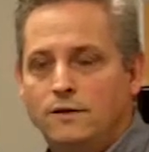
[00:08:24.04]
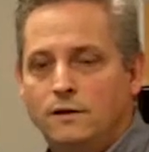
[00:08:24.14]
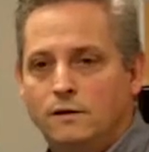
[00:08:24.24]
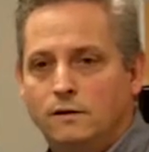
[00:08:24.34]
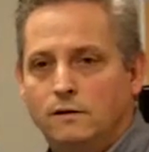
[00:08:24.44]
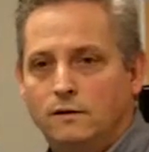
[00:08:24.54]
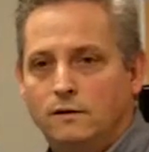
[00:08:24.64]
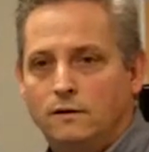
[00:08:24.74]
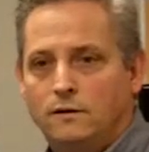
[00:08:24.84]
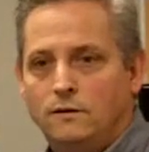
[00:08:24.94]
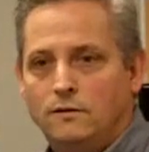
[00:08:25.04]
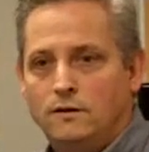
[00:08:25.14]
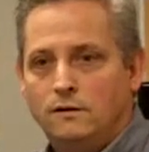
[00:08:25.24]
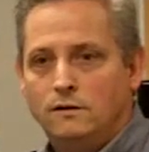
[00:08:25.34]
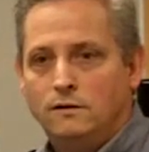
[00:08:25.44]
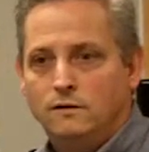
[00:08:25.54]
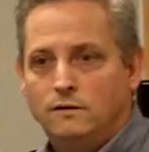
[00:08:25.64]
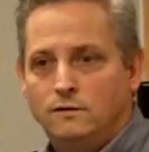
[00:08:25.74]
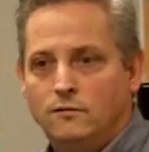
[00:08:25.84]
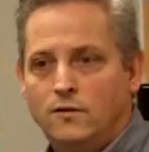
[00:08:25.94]
The
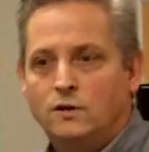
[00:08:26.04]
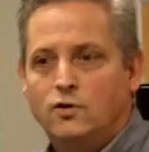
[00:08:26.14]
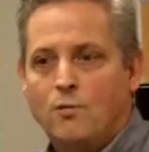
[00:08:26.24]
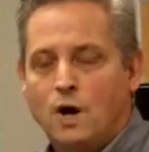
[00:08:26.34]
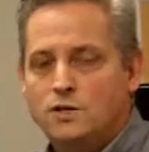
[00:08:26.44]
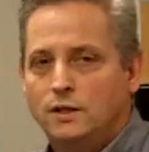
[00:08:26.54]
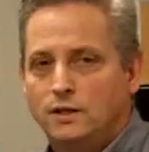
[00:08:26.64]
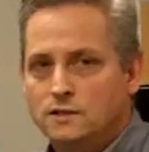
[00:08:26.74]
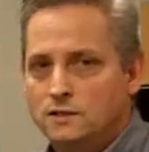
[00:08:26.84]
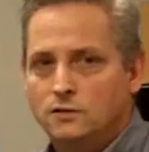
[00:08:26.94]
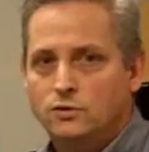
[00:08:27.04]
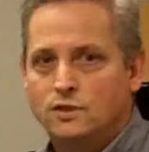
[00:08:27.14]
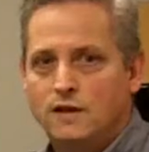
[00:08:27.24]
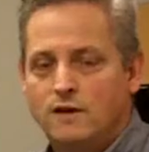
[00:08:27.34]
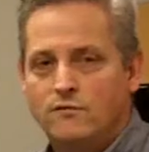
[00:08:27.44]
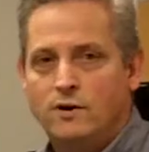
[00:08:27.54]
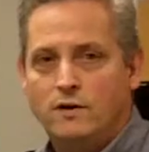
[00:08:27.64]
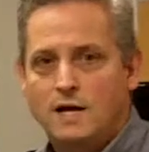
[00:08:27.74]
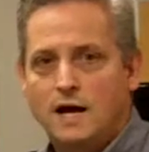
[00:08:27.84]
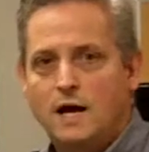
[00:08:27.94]
vector modulated signals can have
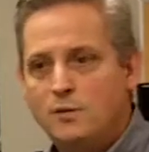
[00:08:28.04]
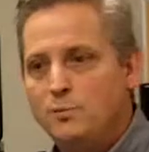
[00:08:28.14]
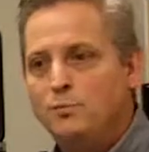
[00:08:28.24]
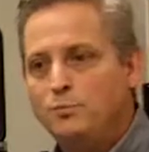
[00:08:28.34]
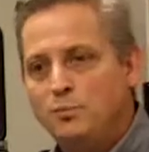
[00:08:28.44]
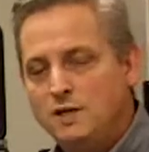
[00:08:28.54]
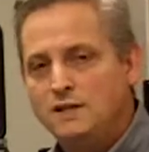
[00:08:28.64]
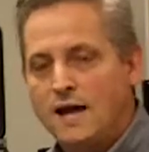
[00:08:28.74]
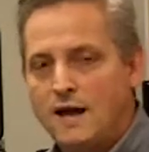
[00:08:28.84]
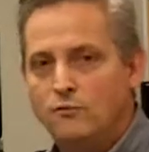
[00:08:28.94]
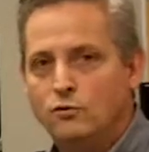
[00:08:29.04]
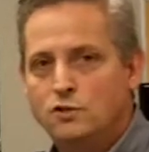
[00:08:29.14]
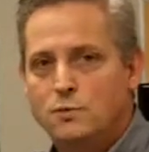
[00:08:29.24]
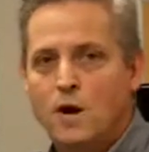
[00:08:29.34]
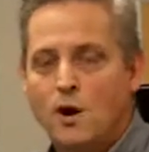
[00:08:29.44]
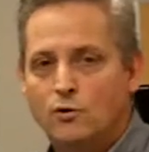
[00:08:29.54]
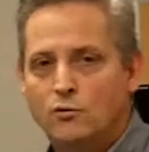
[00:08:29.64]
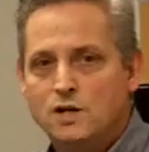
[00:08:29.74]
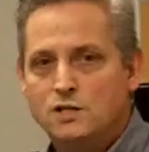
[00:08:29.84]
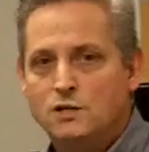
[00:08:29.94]
very high peak to average power
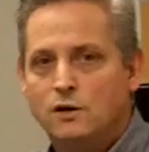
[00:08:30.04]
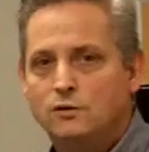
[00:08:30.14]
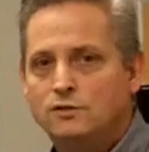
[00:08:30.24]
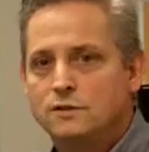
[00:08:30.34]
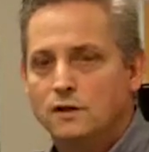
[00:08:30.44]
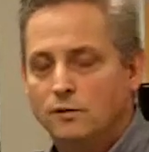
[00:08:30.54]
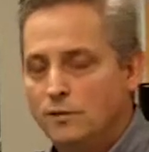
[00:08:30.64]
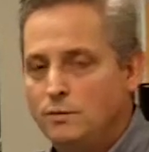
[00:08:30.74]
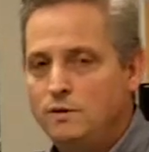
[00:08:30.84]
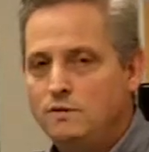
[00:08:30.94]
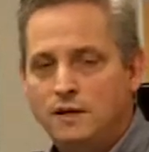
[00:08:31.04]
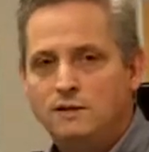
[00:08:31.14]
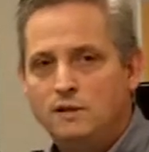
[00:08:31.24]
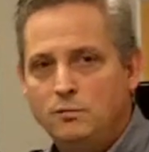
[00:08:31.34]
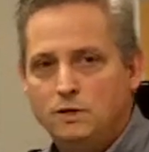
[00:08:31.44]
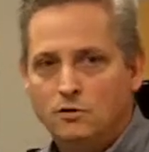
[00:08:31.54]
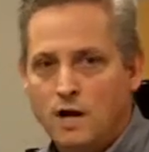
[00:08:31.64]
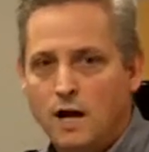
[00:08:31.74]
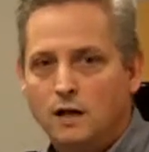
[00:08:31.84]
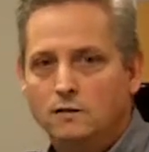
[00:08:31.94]
ratios, maybe 10 dB or
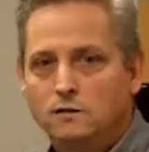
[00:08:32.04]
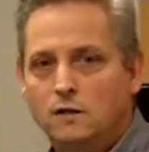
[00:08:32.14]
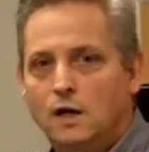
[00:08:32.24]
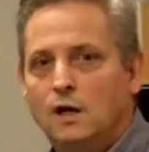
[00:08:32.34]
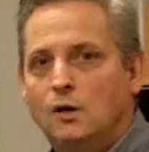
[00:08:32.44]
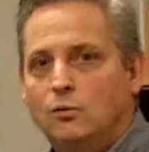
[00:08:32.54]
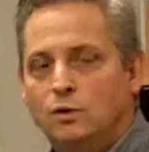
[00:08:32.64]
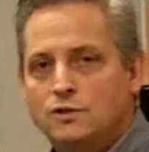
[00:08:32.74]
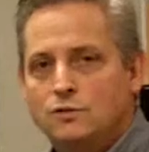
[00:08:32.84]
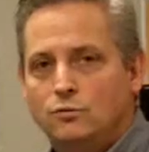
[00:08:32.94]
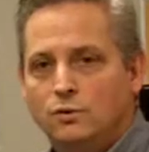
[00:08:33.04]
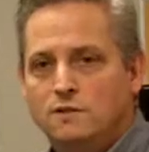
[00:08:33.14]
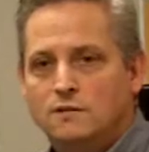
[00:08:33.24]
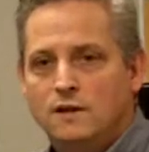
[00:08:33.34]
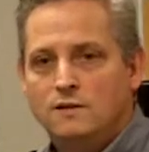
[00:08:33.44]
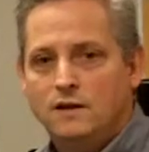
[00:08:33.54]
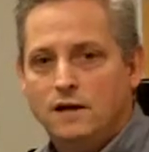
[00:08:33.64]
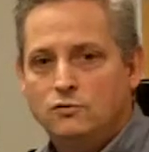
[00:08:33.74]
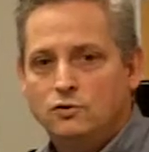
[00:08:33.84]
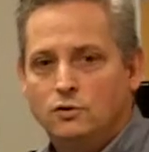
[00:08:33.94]
higher, which would say
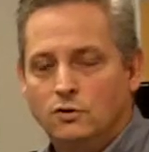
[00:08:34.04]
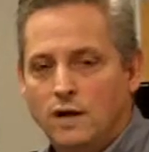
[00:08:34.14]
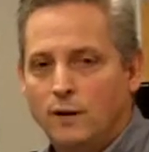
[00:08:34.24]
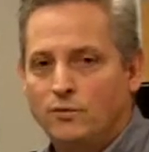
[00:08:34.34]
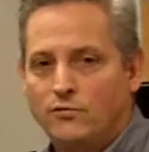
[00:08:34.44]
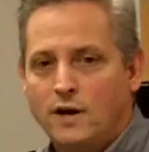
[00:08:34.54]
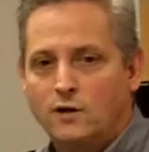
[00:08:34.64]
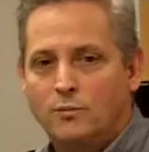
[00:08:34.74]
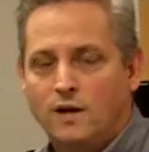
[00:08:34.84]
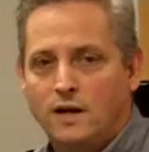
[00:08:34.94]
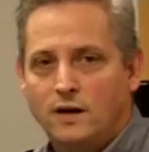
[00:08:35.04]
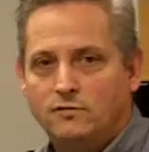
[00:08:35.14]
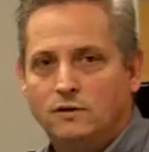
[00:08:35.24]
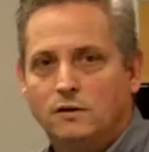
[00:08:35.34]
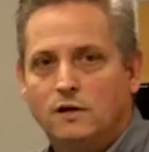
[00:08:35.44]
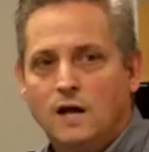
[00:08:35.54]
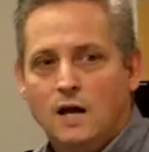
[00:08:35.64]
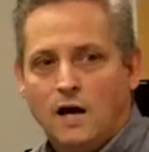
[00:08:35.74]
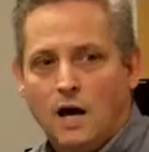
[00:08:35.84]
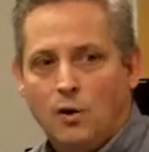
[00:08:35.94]
that your amplifier might have to
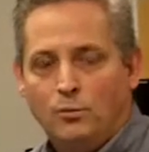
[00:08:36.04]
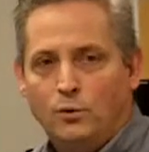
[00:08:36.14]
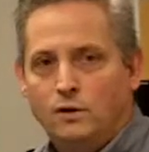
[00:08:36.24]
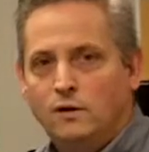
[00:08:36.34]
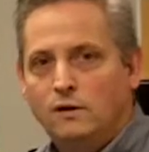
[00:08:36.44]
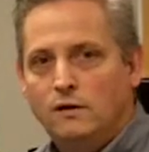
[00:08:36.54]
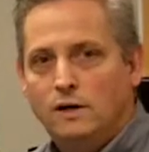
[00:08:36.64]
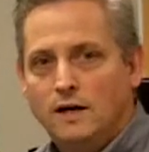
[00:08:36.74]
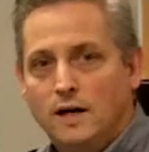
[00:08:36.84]
output a